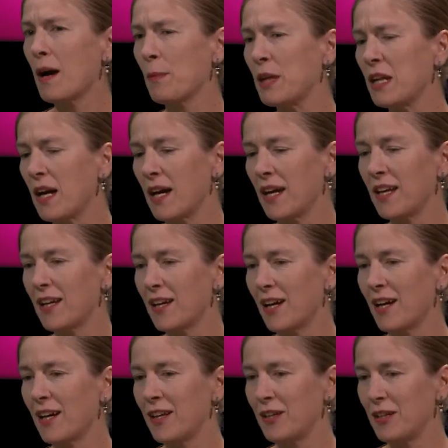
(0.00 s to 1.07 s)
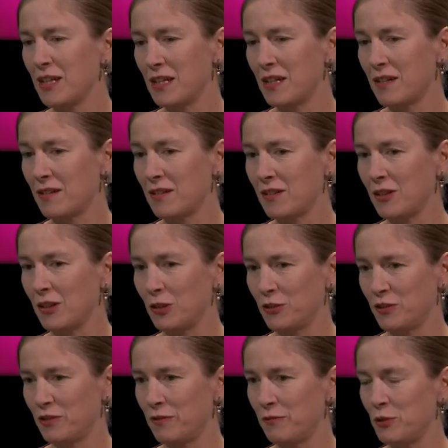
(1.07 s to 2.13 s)
I mean, I hear a
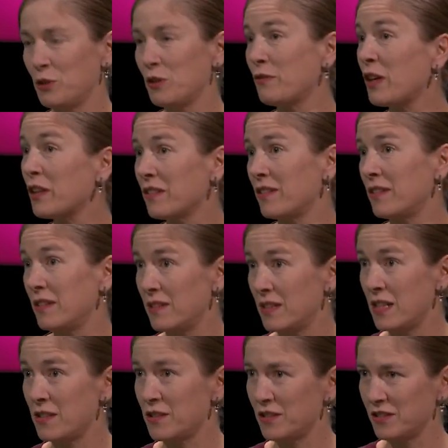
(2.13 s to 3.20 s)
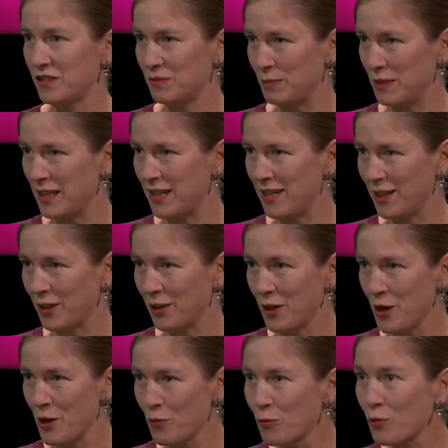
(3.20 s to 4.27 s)
lot of university teachers being
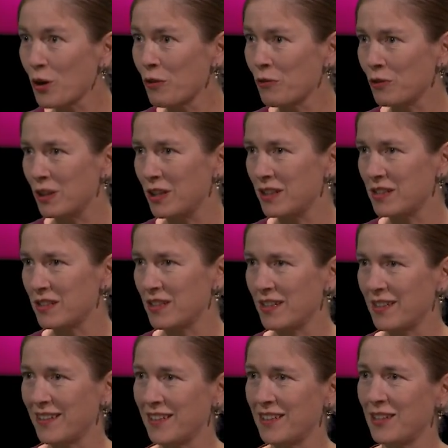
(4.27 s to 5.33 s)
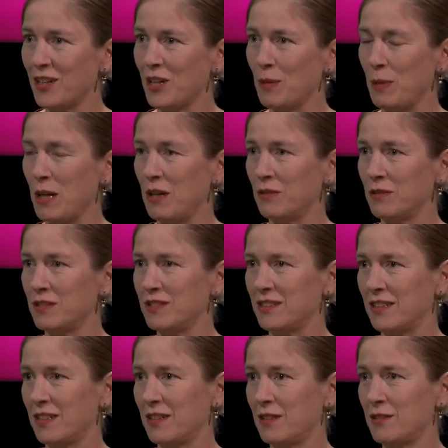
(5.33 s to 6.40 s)
worried about
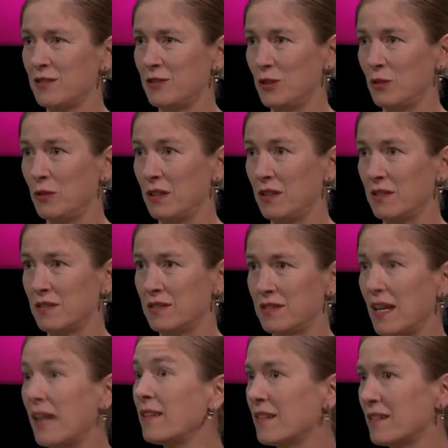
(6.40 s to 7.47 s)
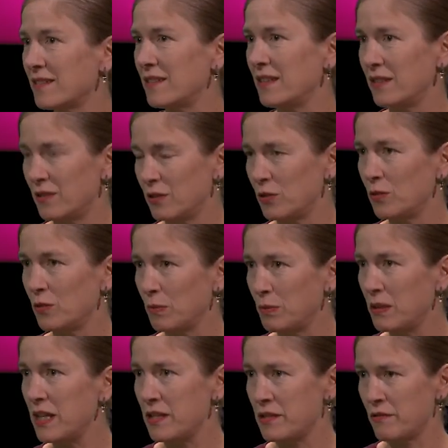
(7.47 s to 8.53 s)
students' tendency to
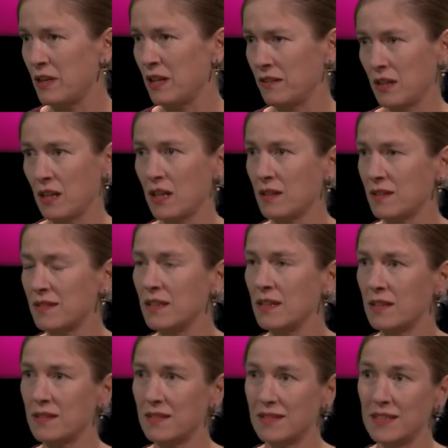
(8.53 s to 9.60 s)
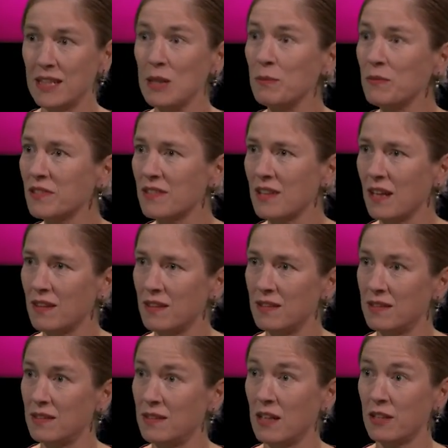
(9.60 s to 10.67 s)
plagiarizing, and it seems that
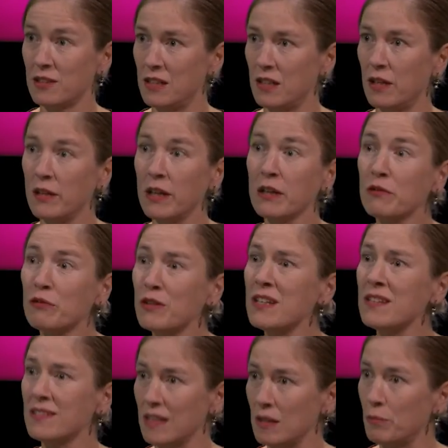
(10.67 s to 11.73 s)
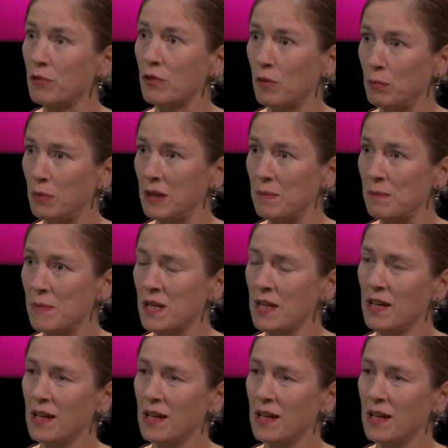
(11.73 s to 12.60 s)
this is actually an increasing problem